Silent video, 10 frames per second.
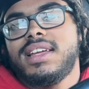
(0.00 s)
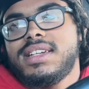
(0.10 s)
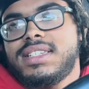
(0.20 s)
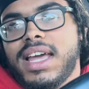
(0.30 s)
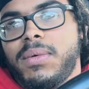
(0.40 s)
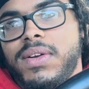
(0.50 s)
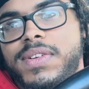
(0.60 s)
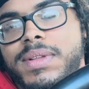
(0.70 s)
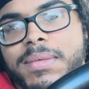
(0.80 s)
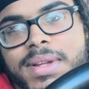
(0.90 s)
Stay away
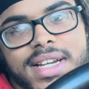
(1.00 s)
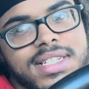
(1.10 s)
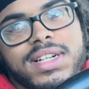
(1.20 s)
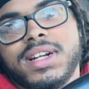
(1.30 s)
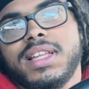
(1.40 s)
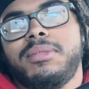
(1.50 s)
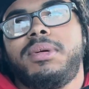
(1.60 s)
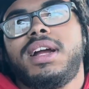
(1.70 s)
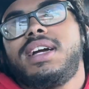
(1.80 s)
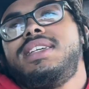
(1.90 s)
from them niggas early,
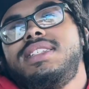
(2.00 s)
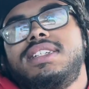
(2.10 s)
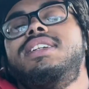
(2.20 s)
bruh, because,